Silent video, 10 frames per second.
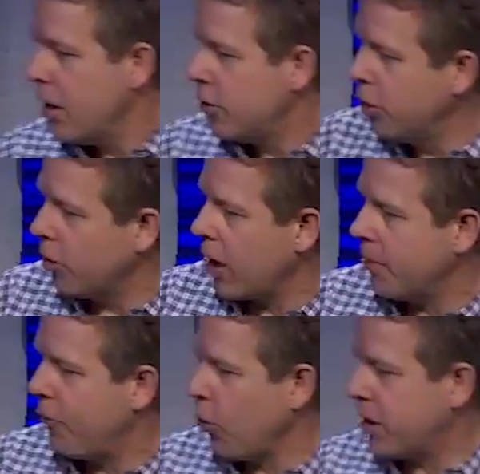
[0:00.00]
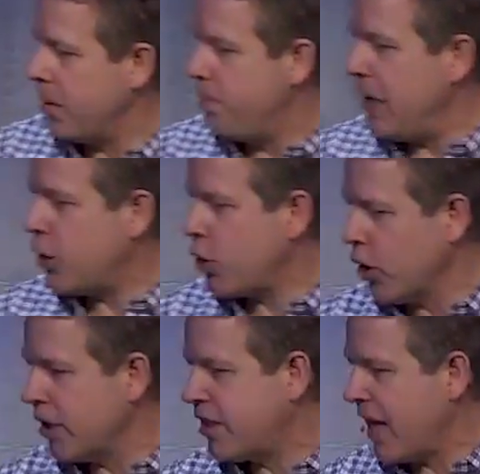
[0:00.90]
Deuteronomy 14. Be sure
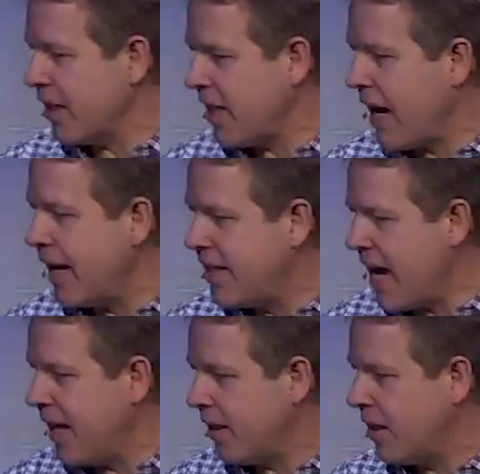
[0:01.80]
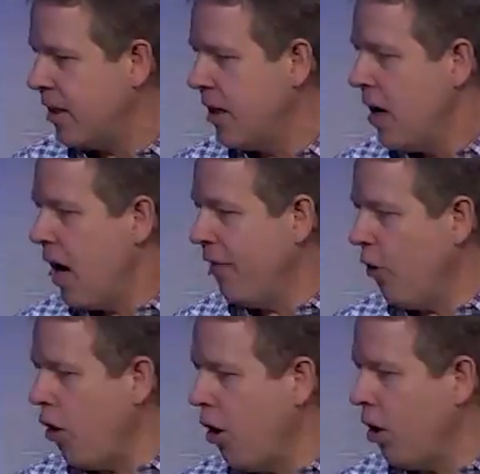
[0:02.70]
to set aside a tenth of
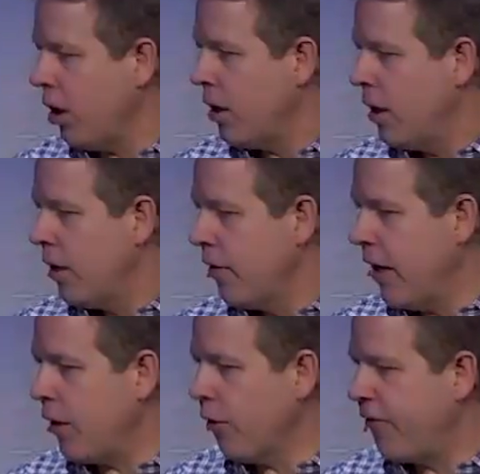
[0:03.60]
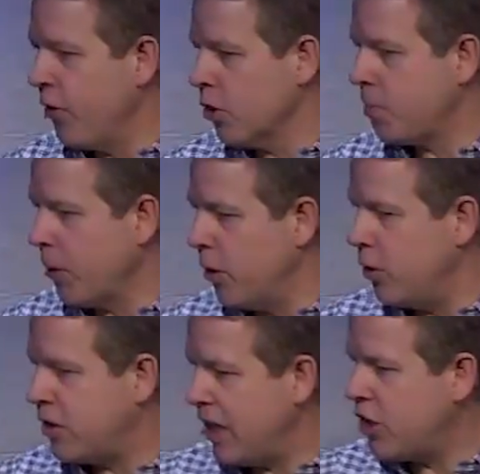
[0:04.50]
all that your fields
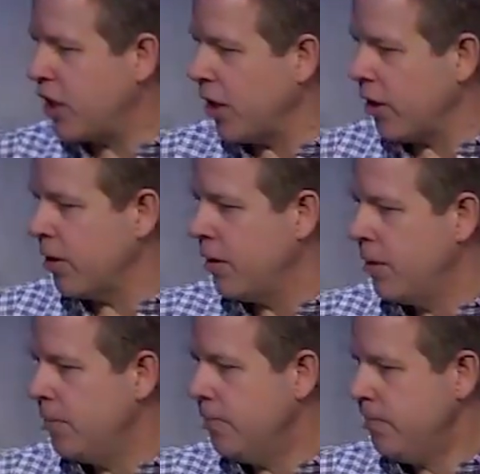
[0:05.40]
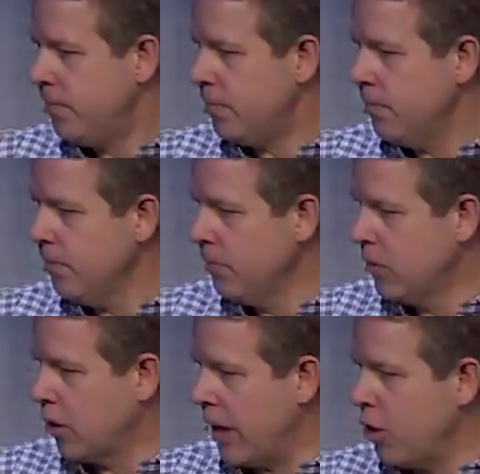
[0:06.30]
produce each year,
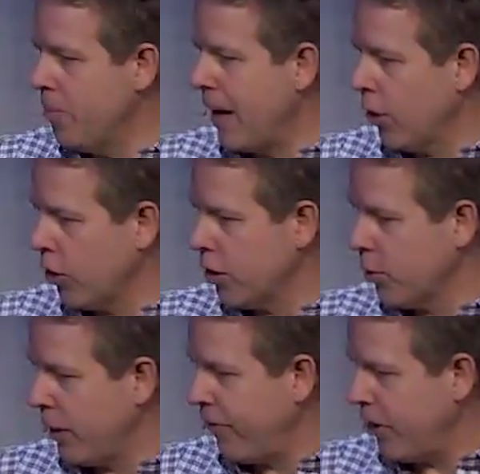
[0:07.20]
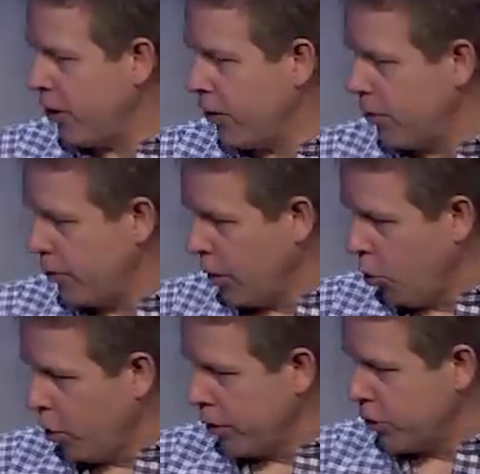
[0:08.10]
so that you may learn to revere the
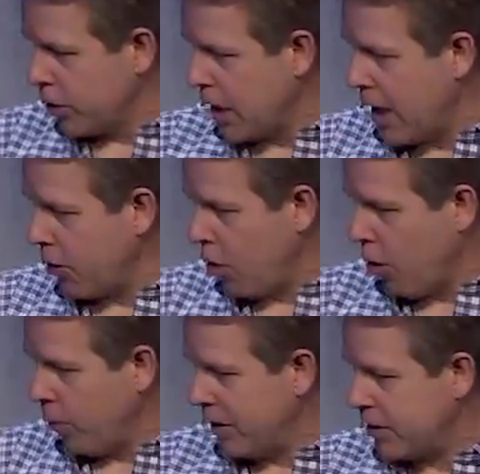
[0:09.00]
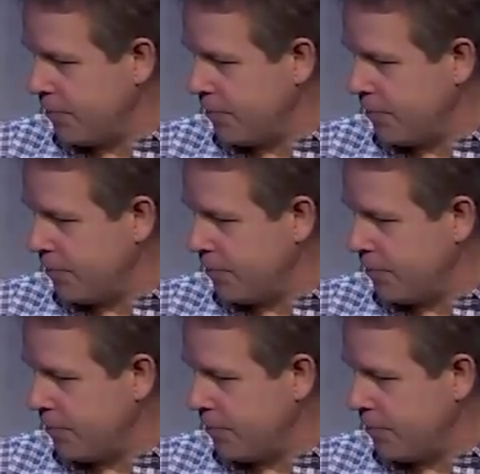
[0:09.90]
Lord your God always.